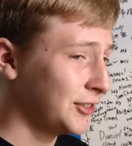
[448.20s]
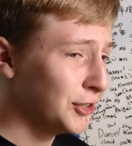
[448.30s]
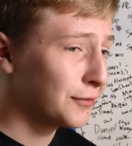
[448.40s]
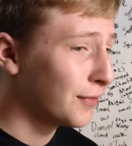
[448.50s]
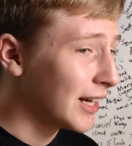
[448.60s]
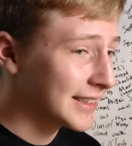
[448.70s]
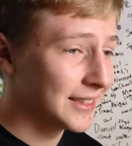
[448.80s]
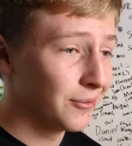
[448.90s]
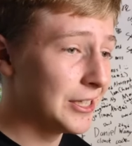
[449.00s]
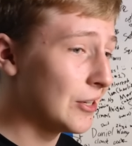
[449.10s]
just
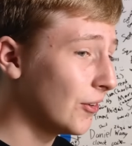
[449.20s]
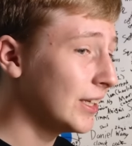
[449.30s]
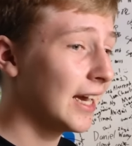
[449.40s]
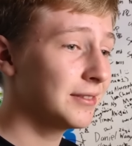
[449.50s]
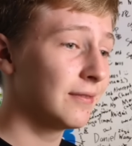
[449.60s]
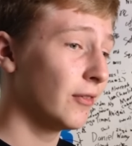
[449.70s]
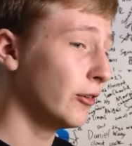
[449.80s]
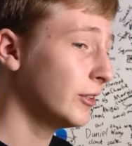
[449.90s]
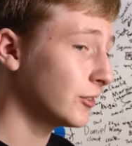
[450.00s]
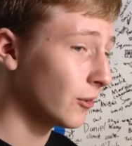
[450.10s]
faster when you only have to
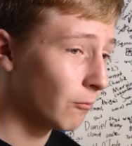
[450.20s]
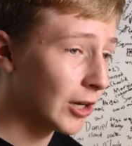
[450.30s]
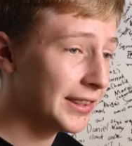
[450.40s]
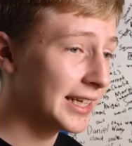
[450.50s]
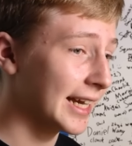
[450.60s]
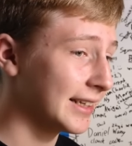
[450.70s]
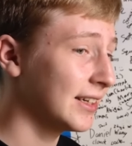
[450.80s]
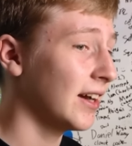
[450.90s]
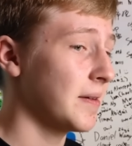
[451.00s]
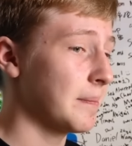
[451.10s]
focus on one thing at a time.